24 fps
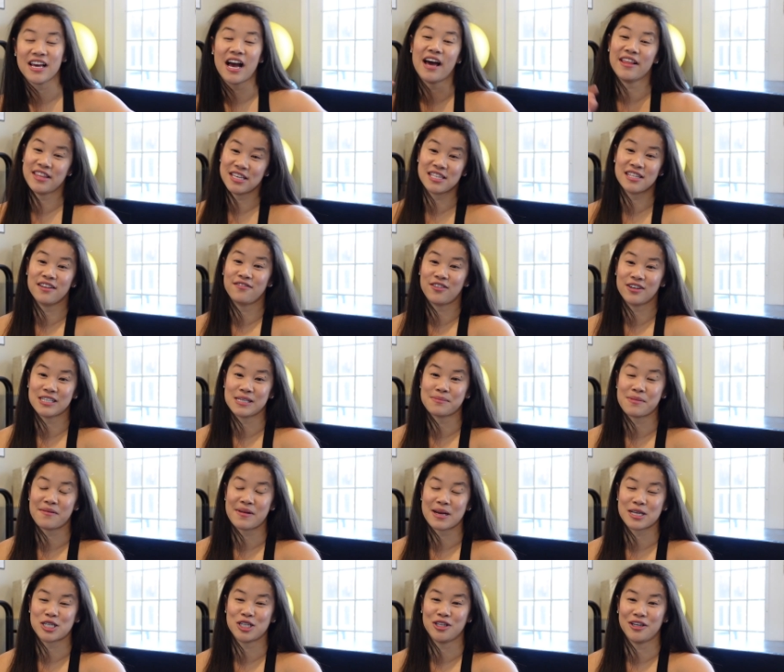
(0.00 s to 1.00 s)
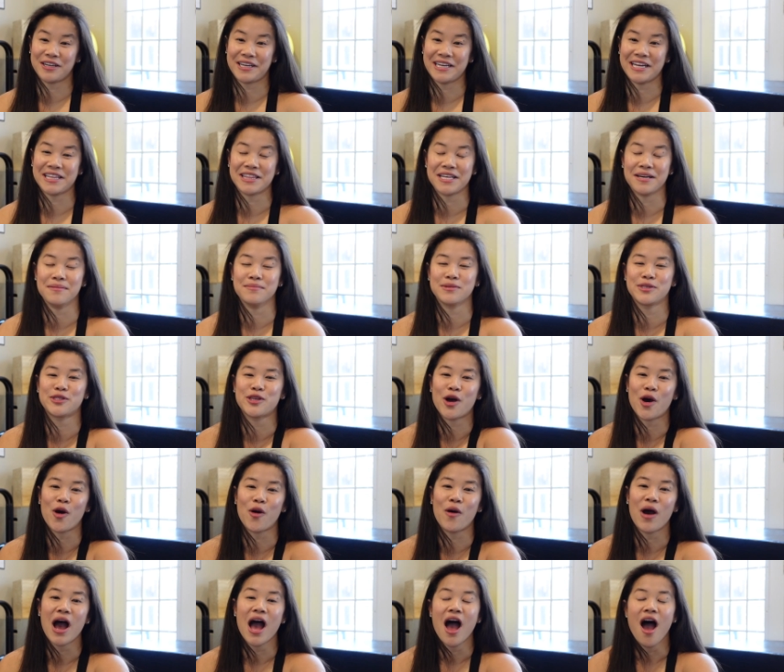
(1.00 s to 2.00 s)
This is the first time I'm actually looking at them. So
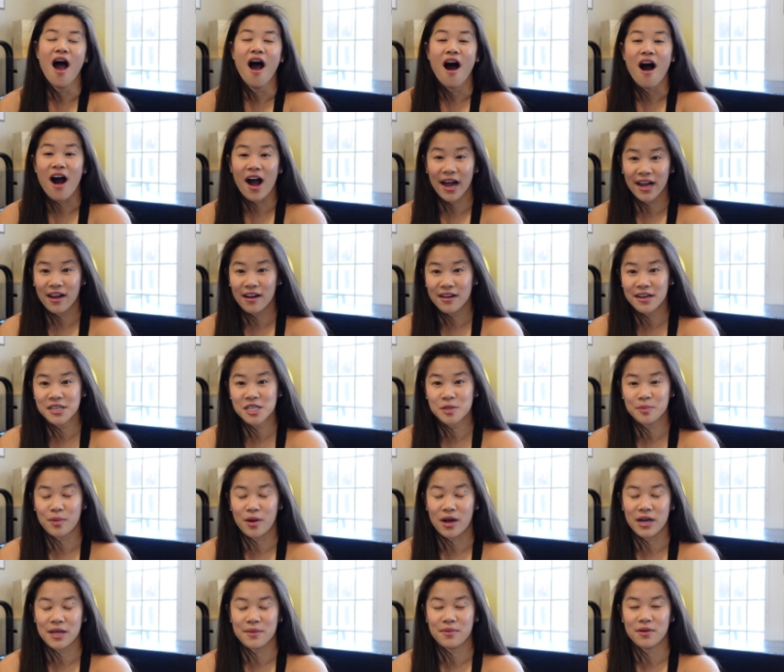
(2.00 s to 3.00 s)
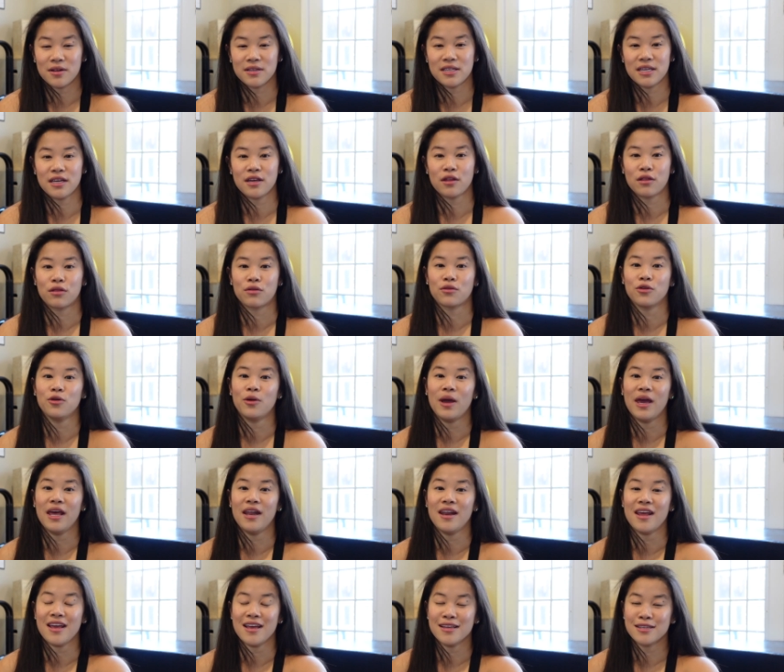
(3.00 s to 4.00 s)
I got into bodybuilding through
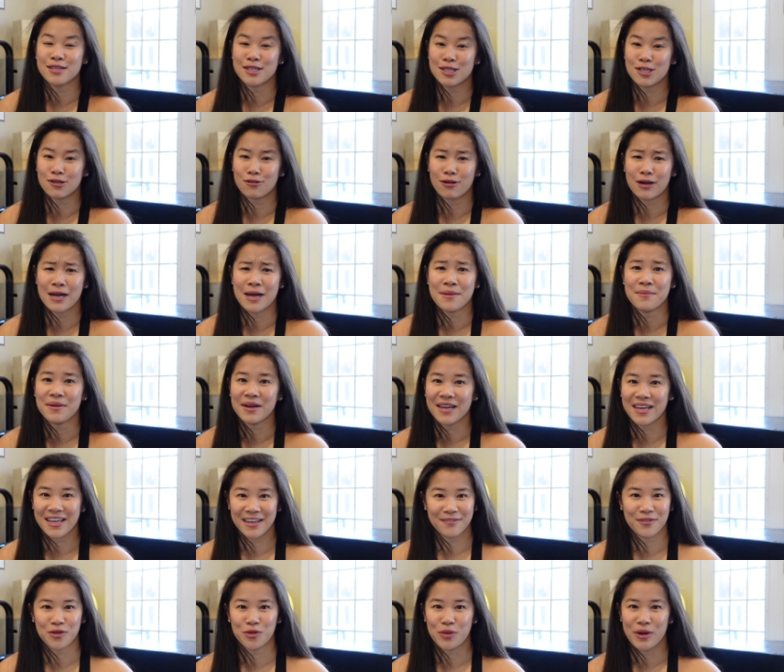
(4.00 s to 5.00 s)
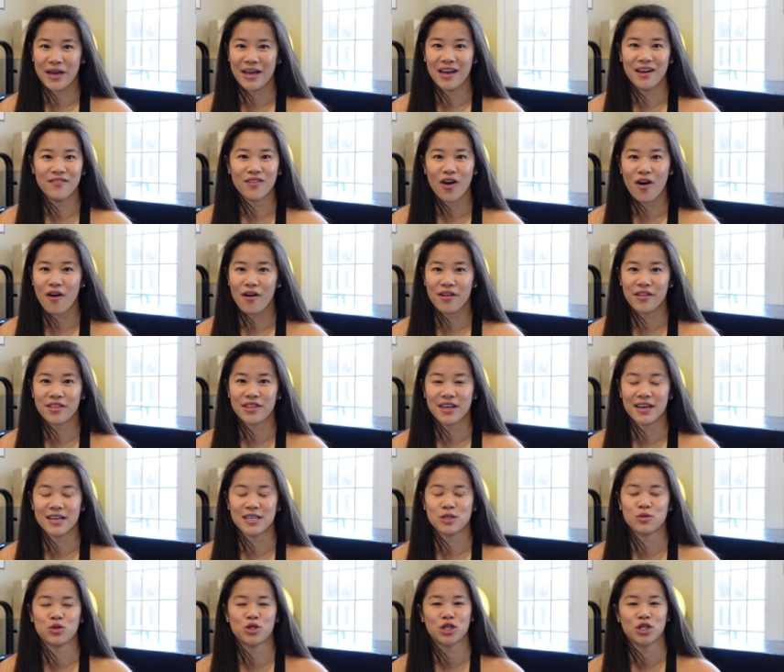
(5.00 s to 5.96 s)
an Instagram giveaway of all things,